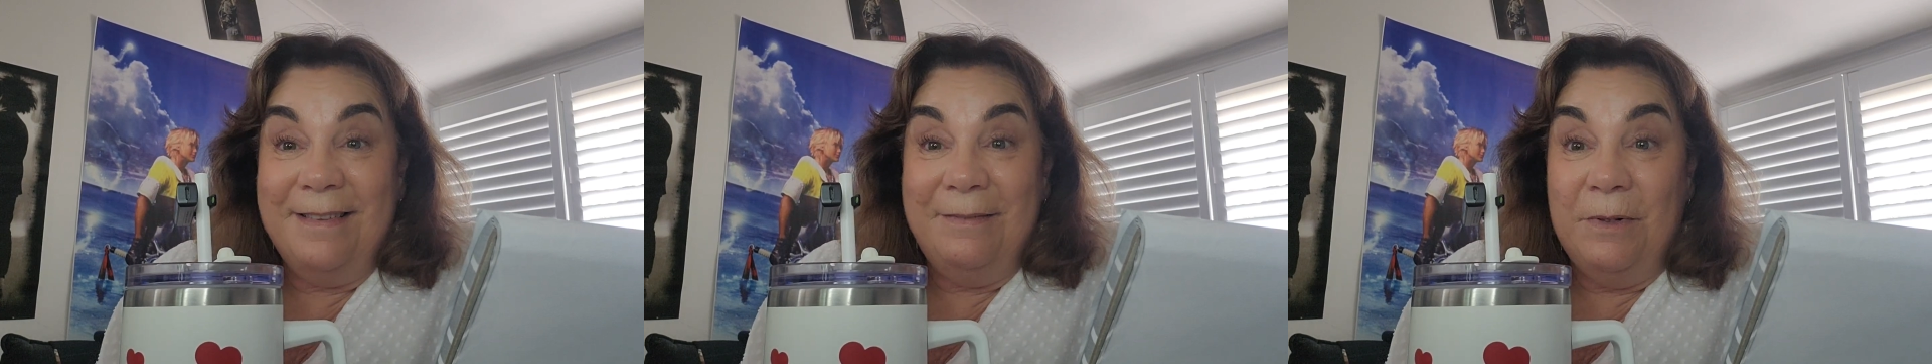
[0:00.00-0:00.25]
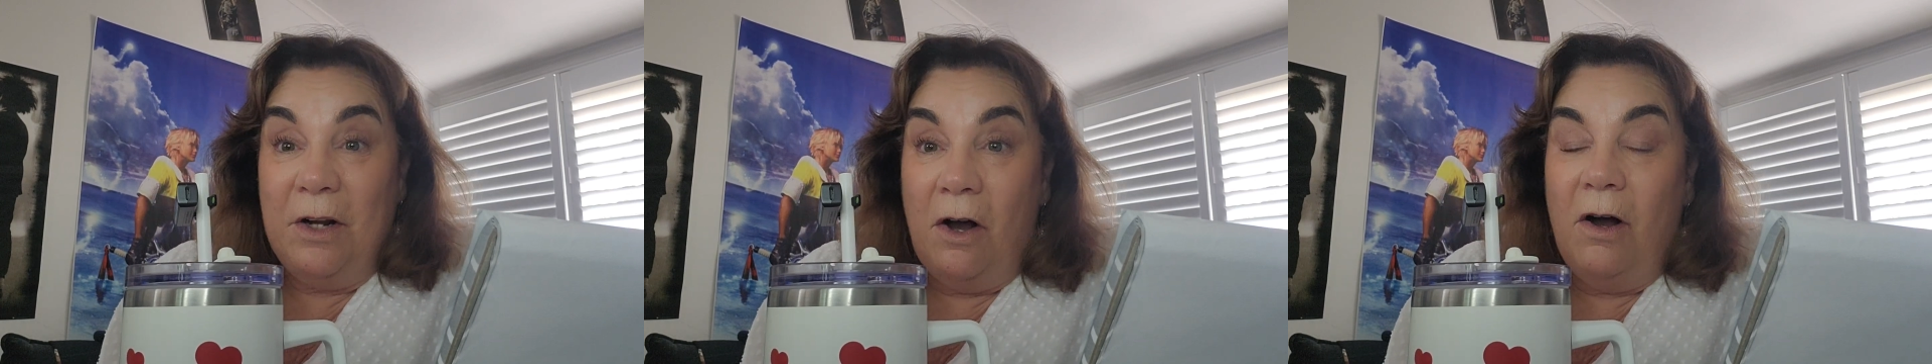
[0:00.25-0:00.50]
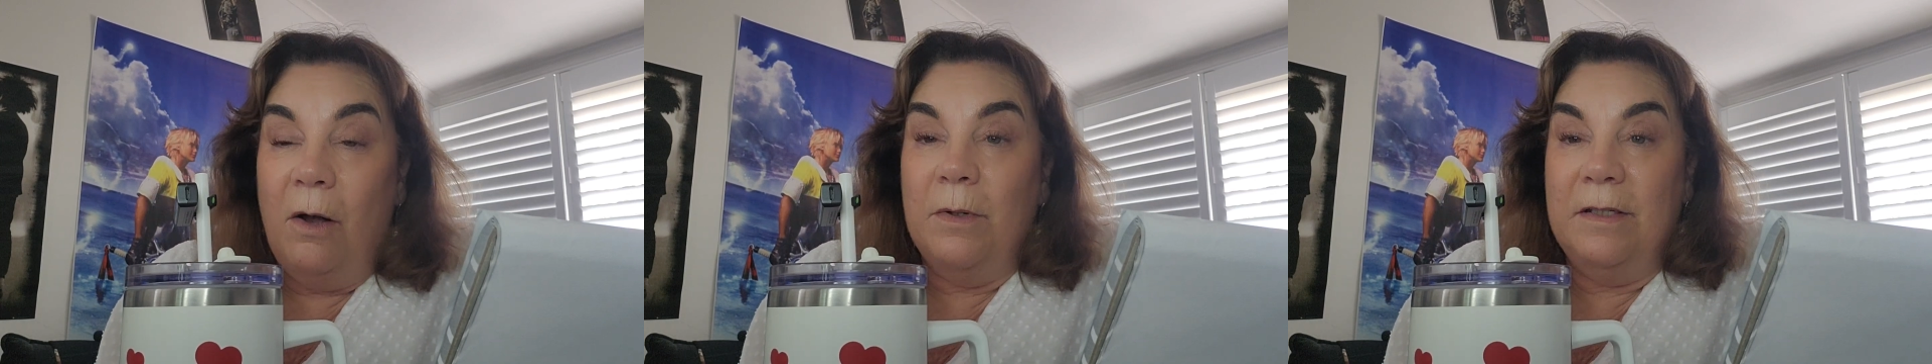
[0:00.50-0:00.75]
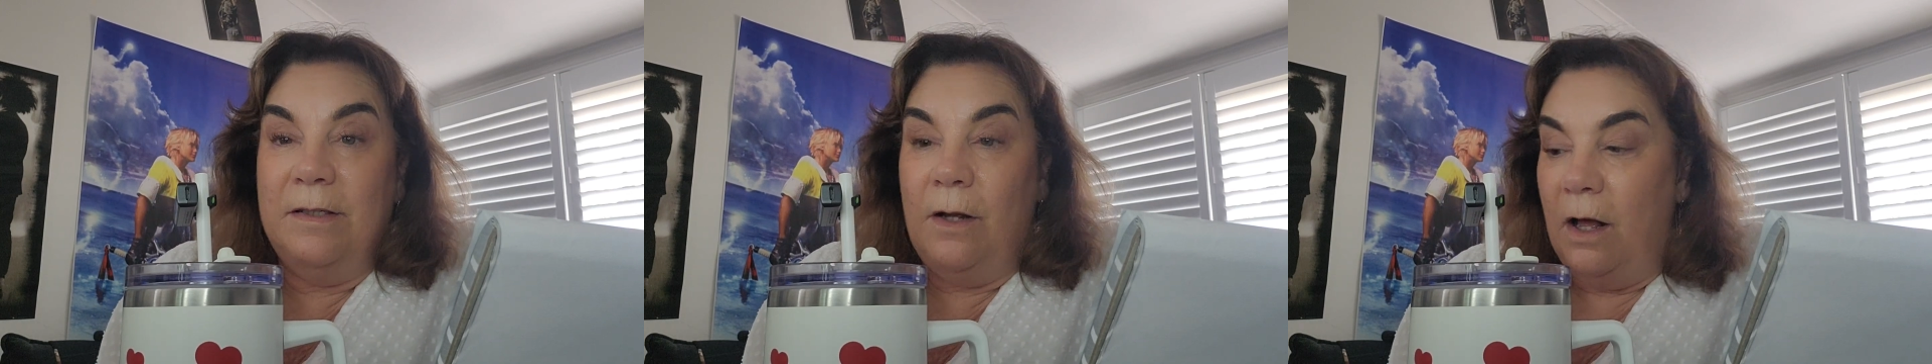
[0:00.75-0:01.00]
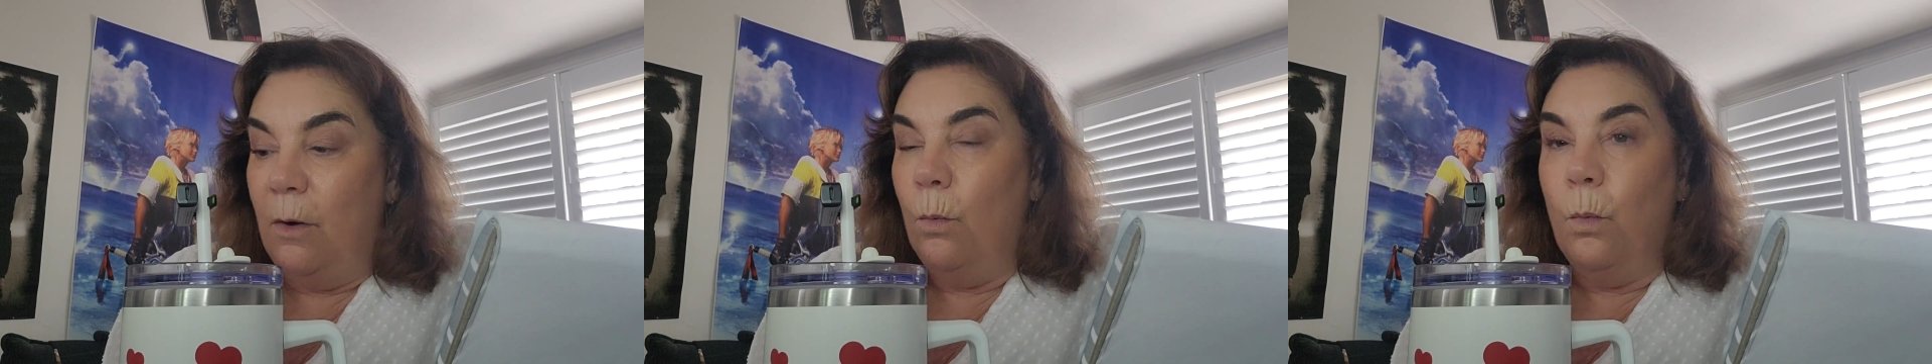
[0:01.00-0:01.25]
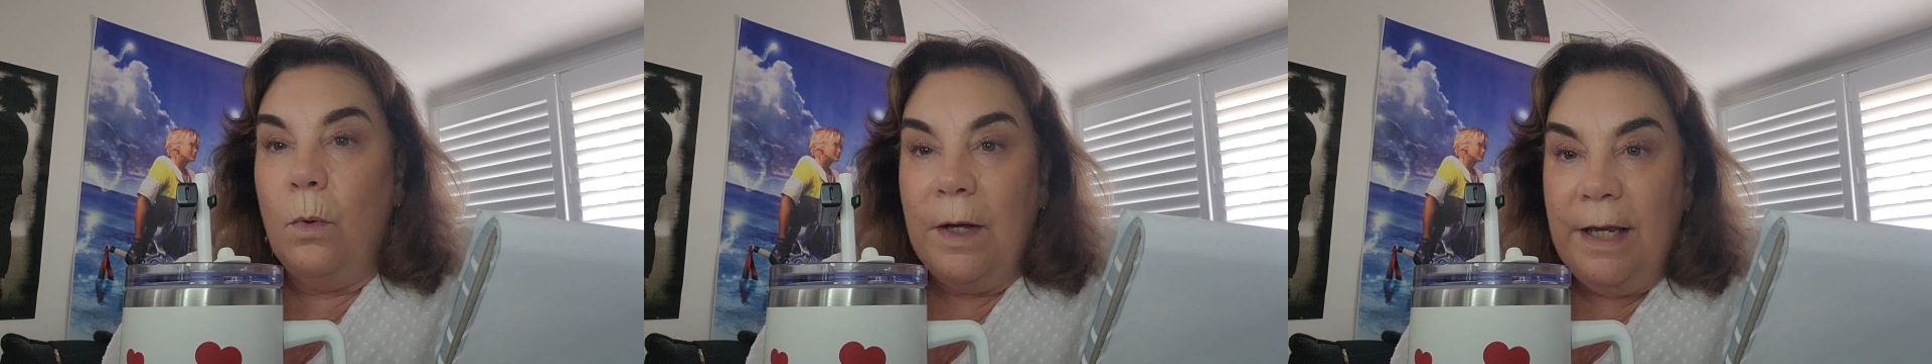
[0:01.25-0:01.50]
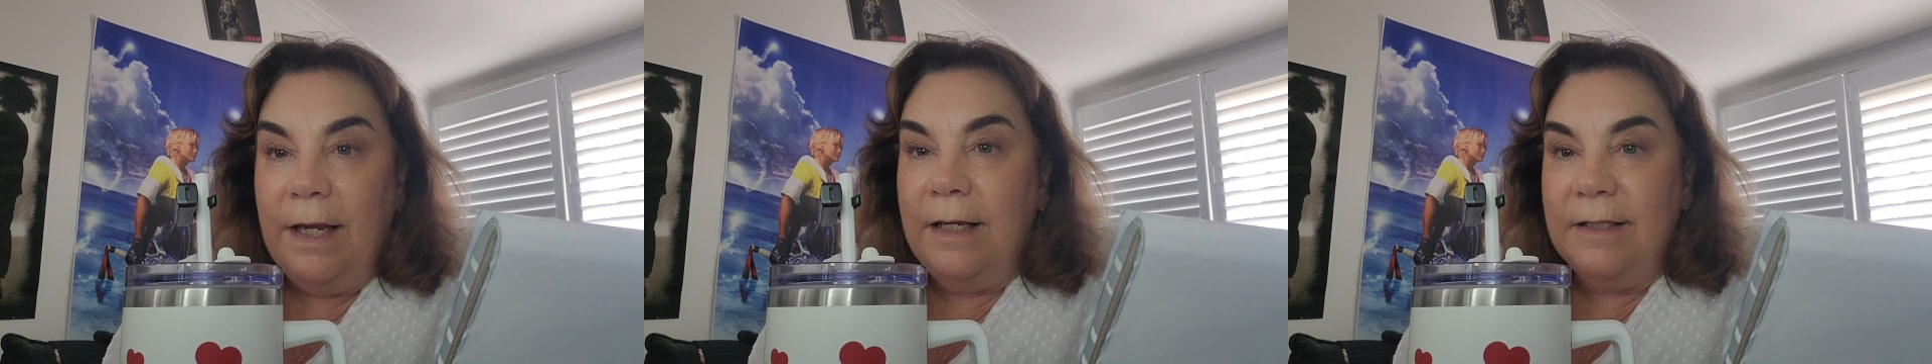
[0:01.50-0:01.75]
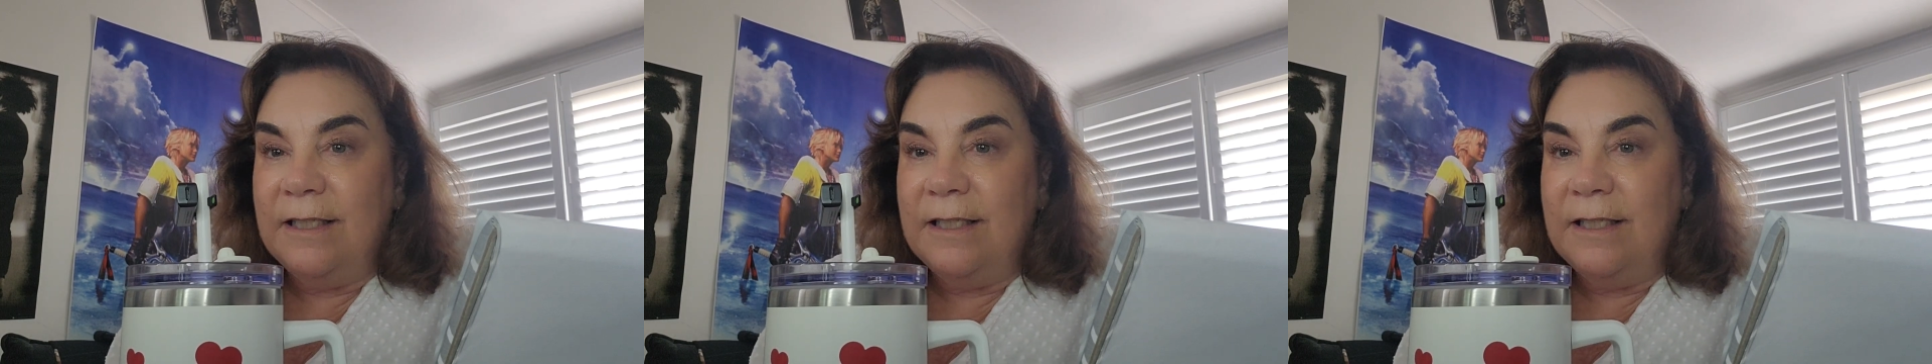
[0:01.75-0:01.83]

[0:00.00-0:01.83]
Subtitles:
when I was a wee